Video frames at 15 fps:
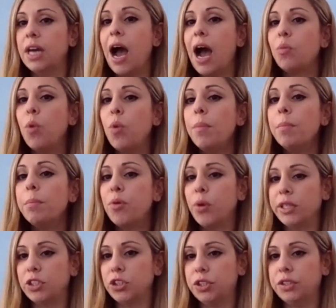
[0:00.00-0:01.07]
at what
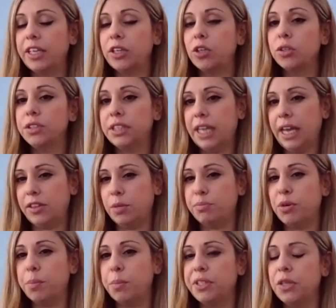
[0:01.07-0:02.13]
point should they contact the
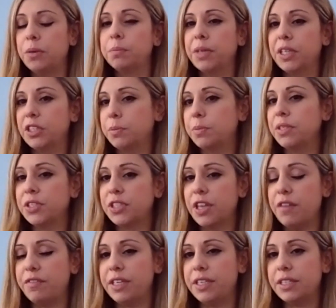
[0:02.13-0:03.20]
Property Ombudsman
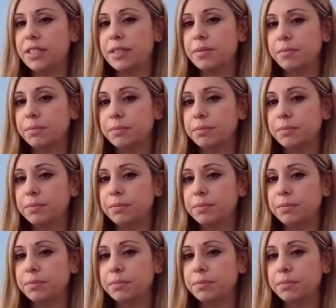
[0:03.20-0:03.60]
Service?